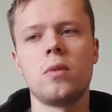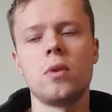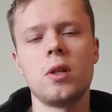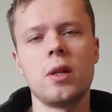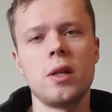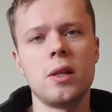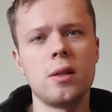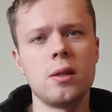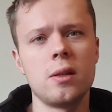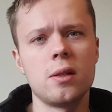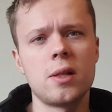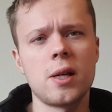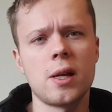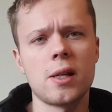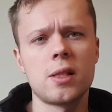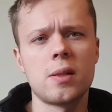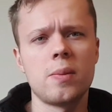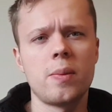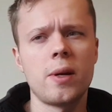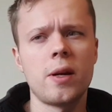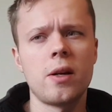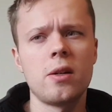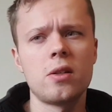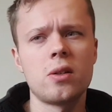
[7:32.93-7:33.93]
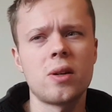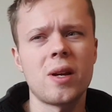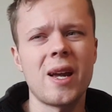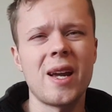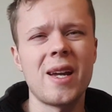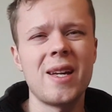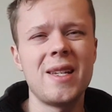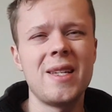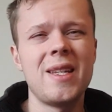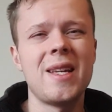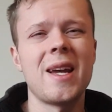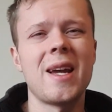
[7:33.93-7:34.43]
in decibels of
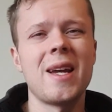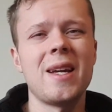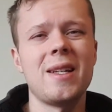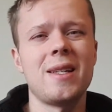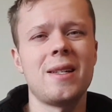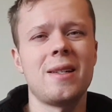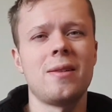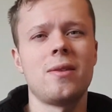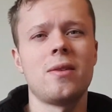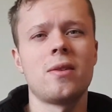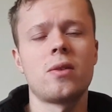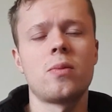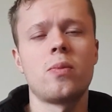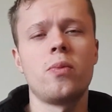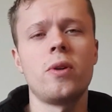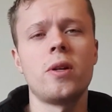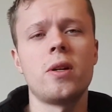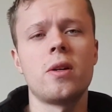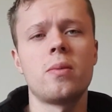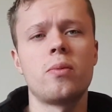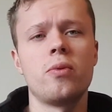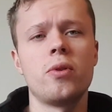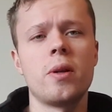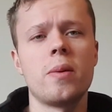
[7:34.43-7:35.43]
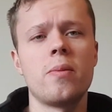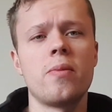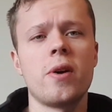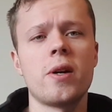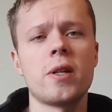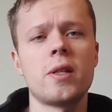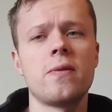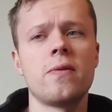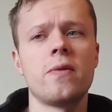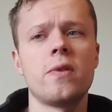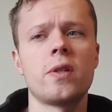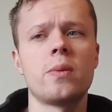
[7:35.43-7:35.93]
88, so it's pretty
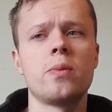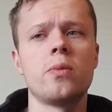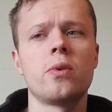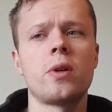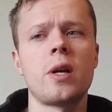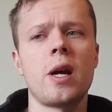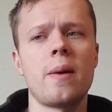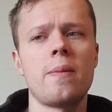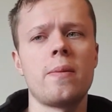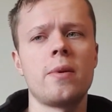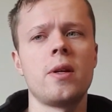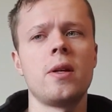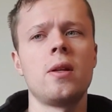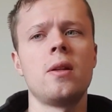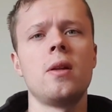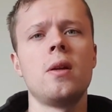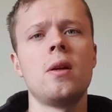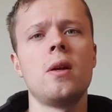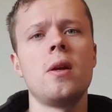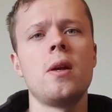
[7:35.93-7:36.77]
impressive for a small cabinet.